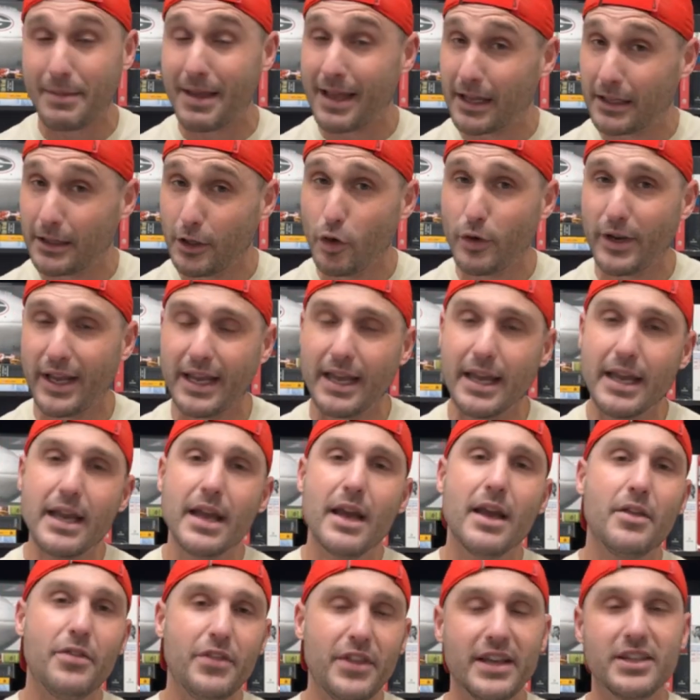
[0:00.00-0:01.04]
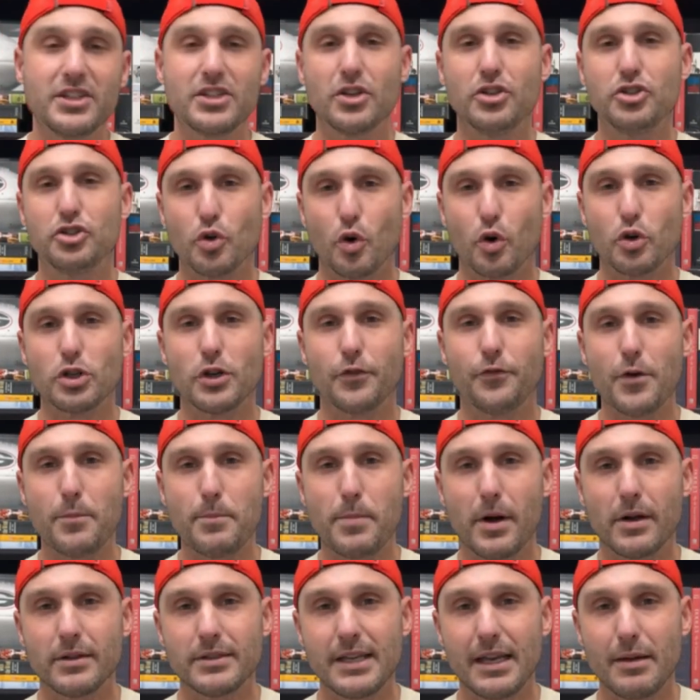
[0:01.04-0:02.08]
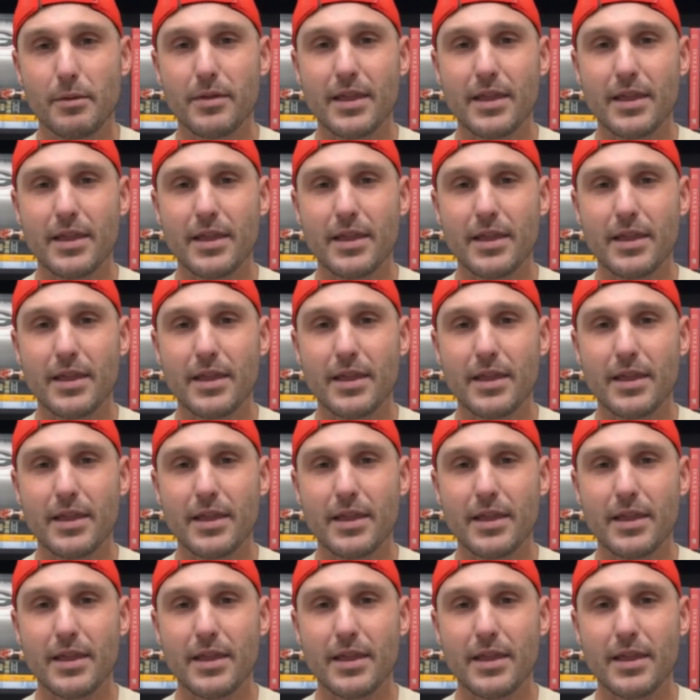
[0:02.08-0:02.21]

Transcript: including this Georgia football team.